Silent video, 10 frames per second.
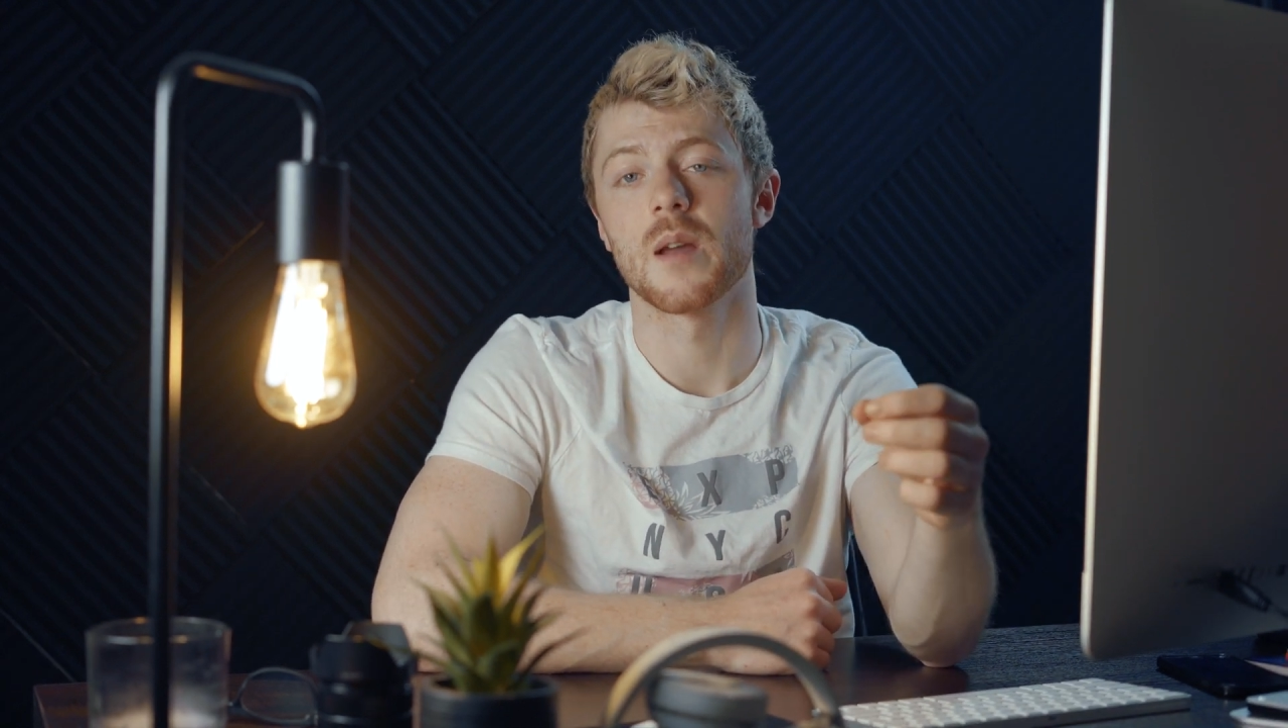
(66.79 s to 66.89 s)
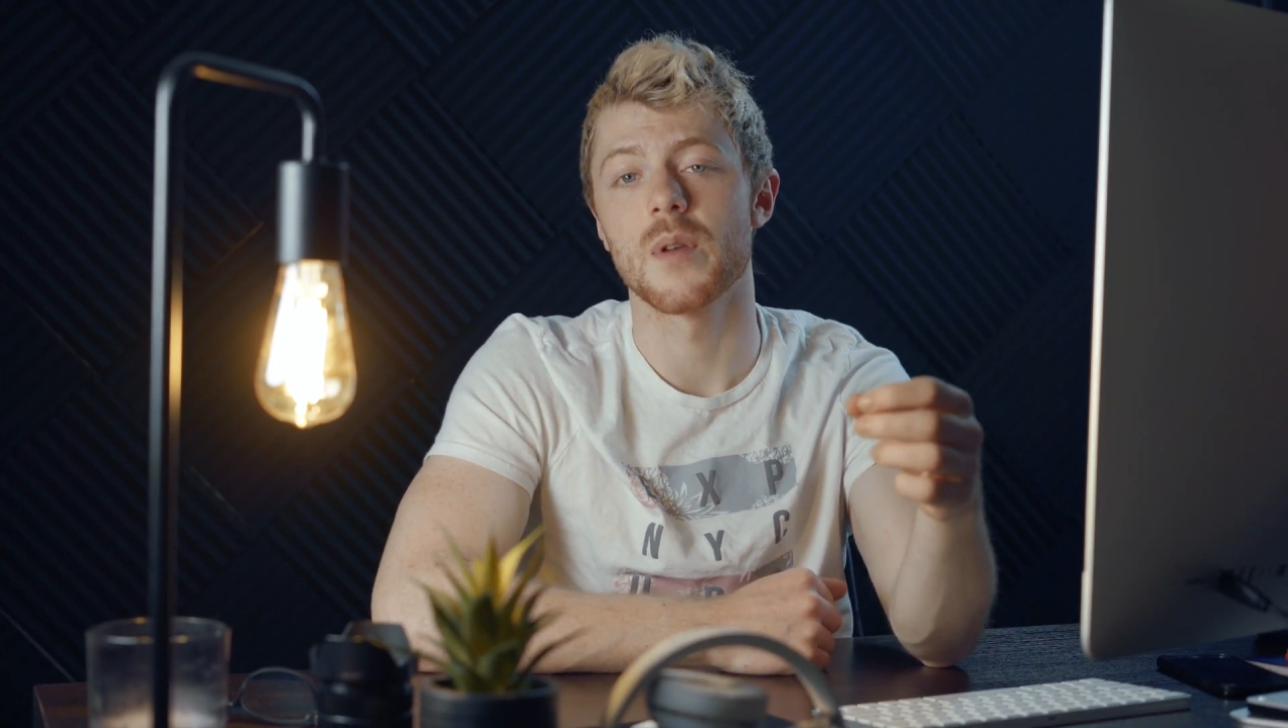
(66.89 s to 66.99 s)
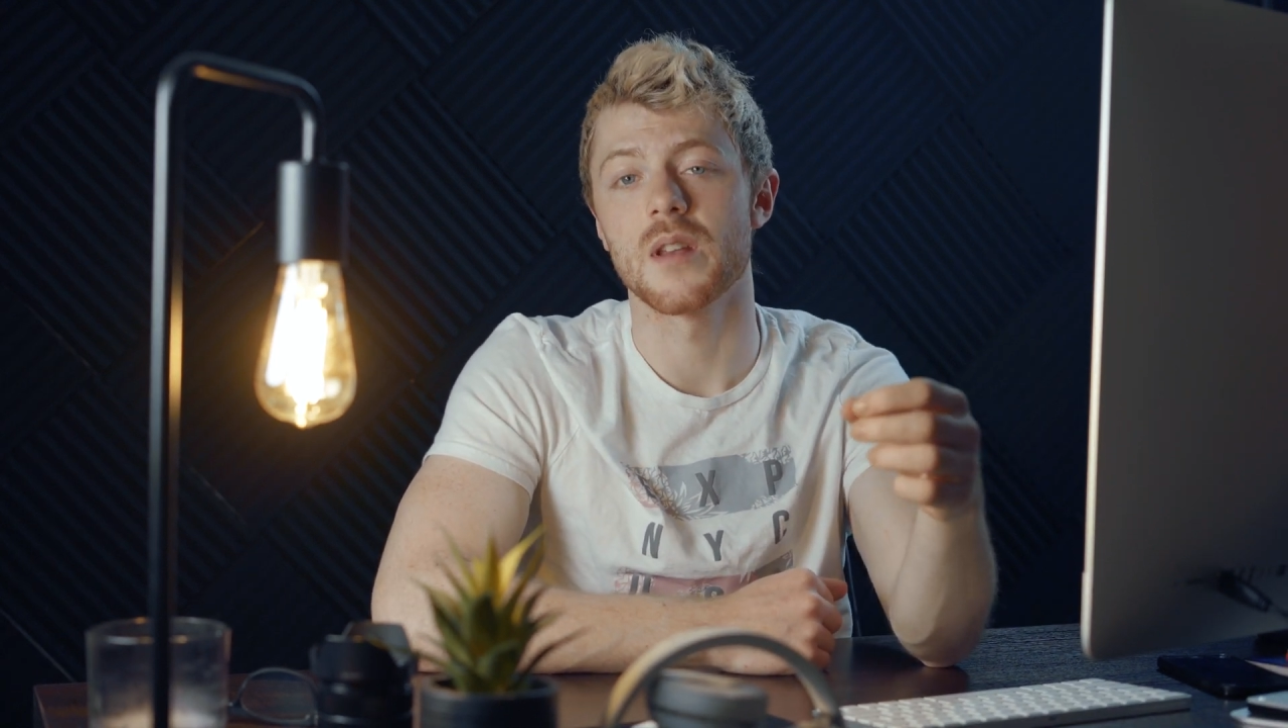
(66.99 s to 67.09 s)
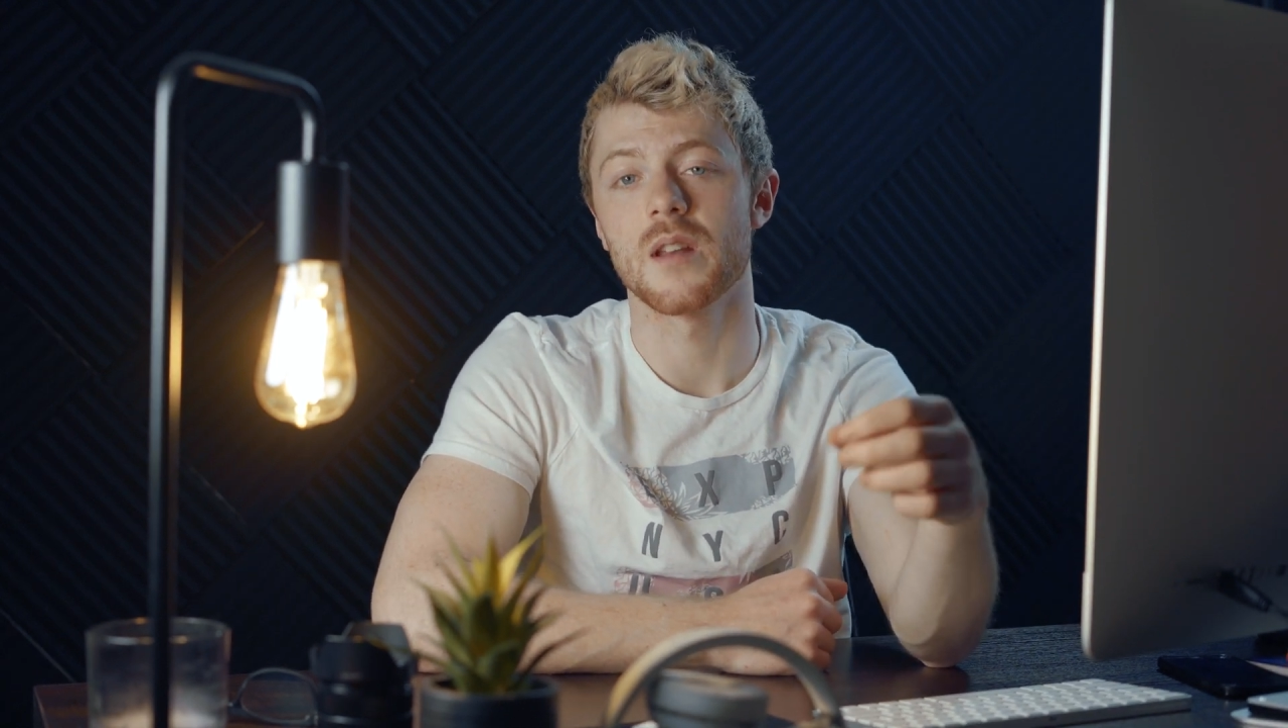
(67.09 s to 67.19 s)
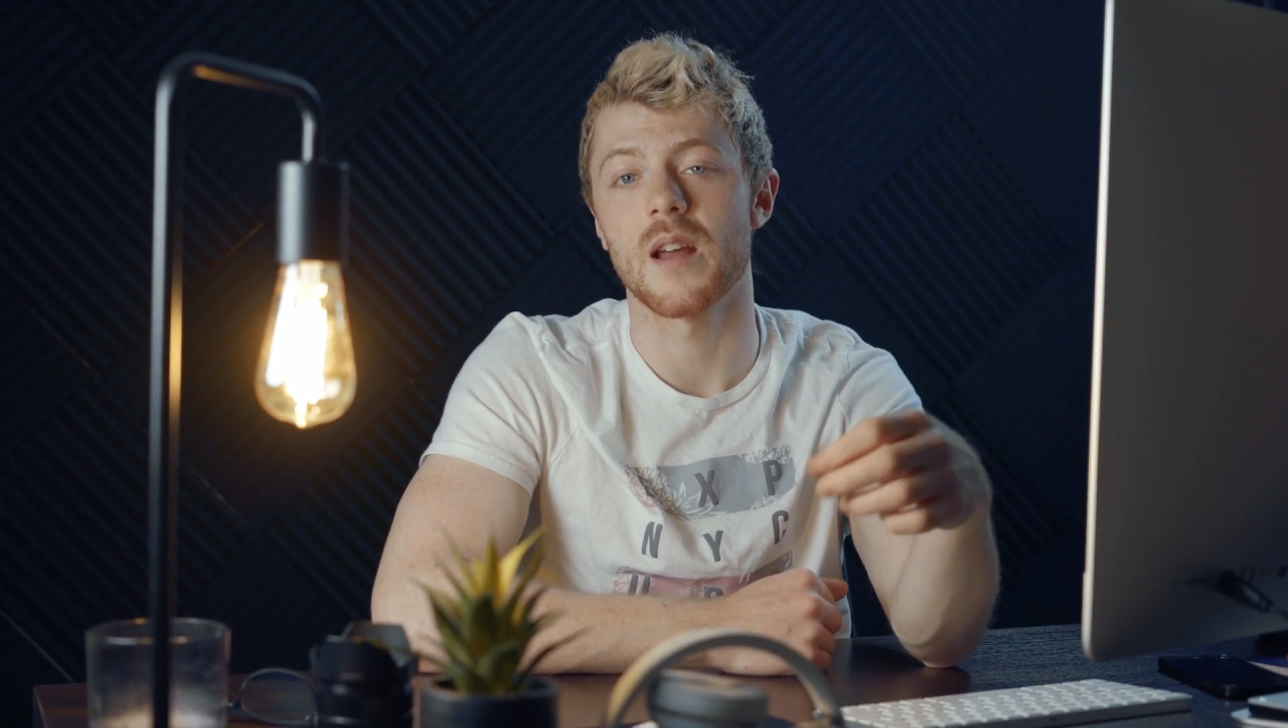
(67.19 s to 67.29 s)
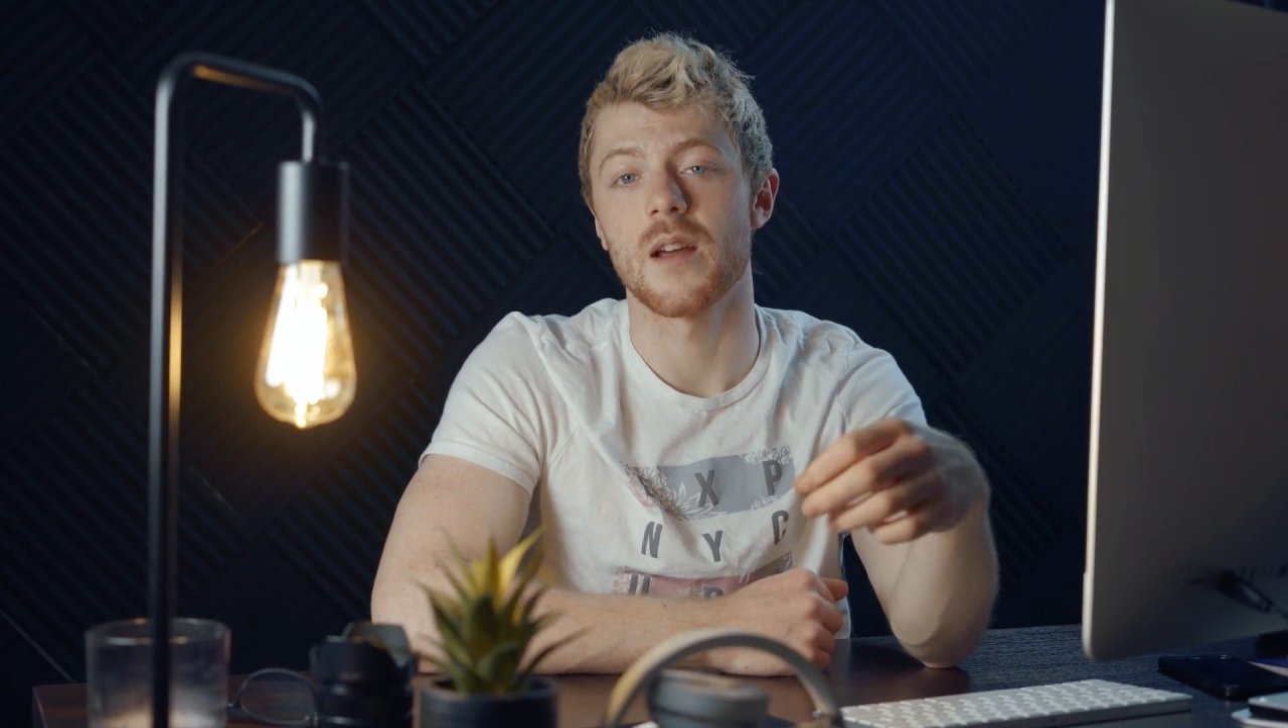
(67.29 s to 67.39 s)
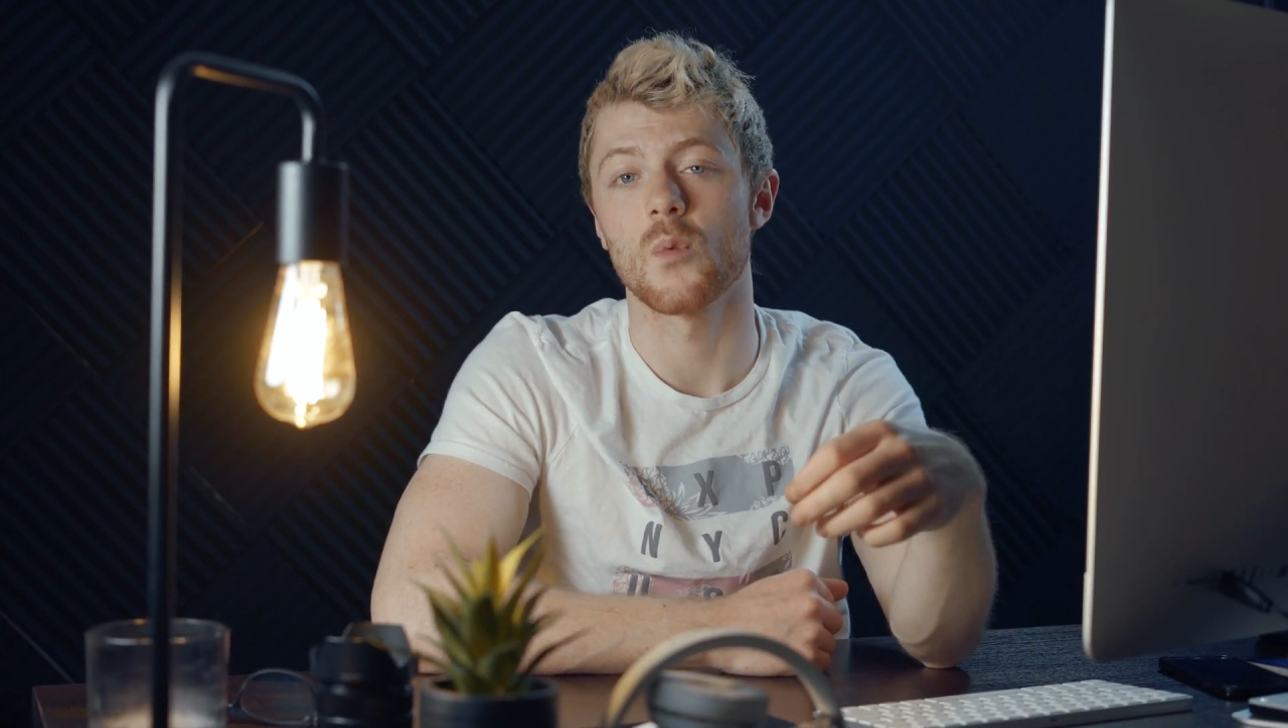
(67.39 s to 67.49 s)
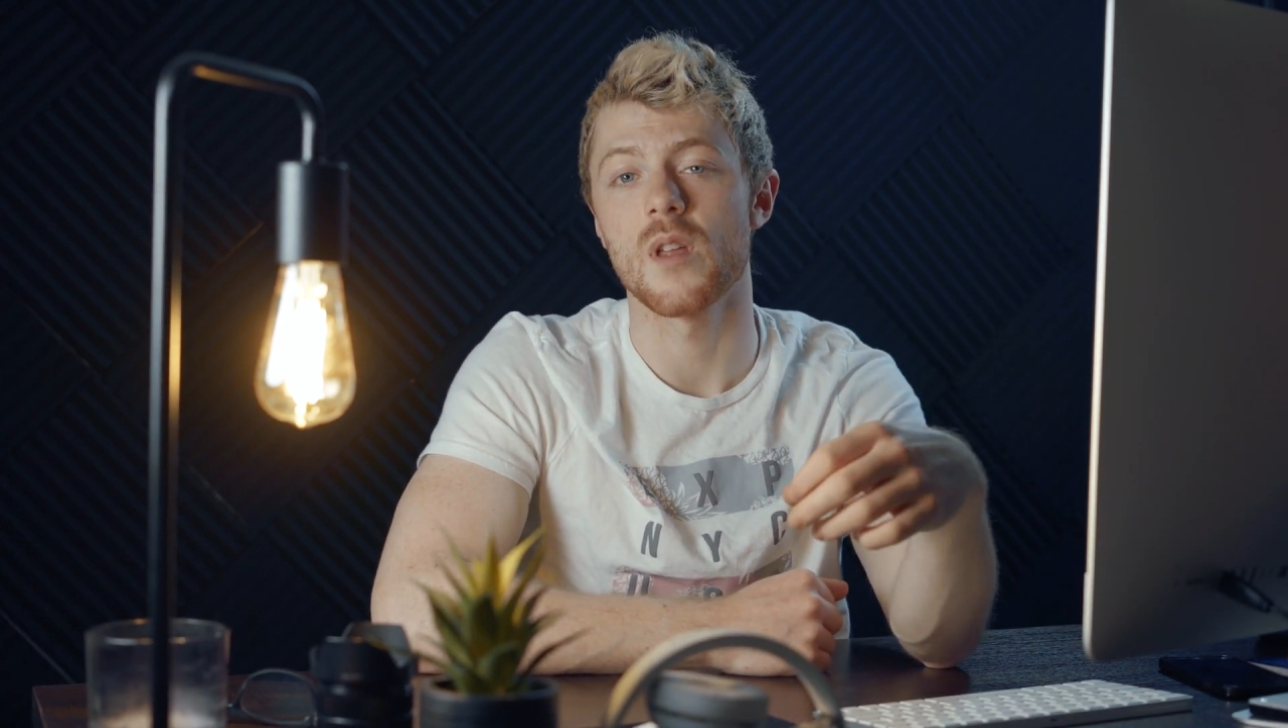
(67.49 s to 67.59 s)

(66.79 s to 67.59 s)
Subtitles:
opinion on